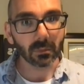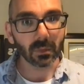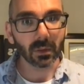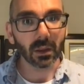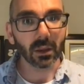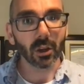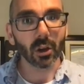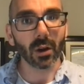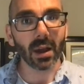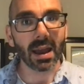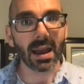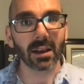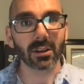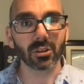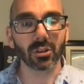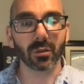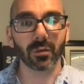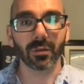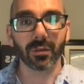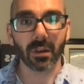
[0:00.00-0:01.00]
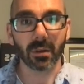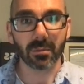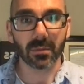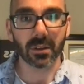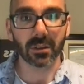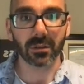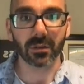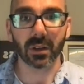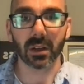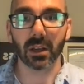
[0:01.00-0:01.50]
your action from
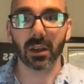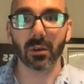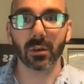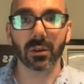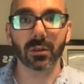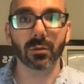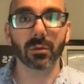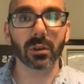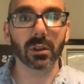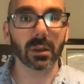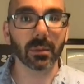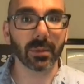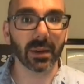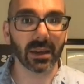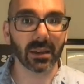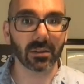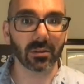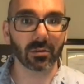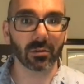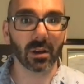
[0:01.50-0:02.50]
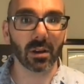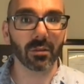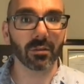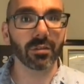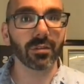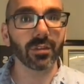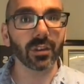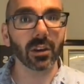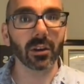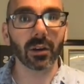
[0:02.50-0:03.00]
this video is really based around
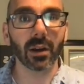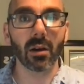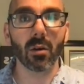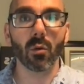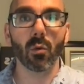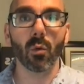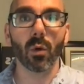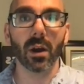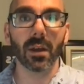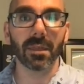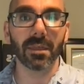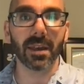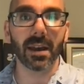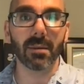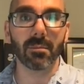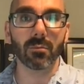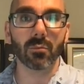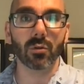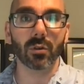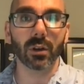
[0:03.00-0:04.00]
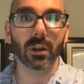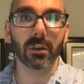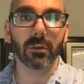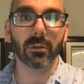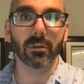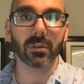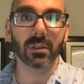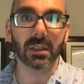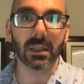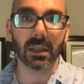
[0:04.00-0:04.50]
figure out what that morning
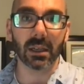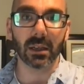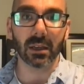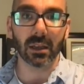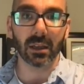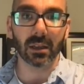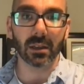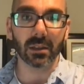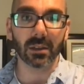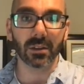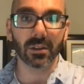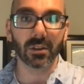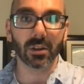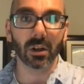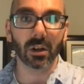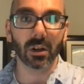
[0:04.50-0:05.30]
routine is, start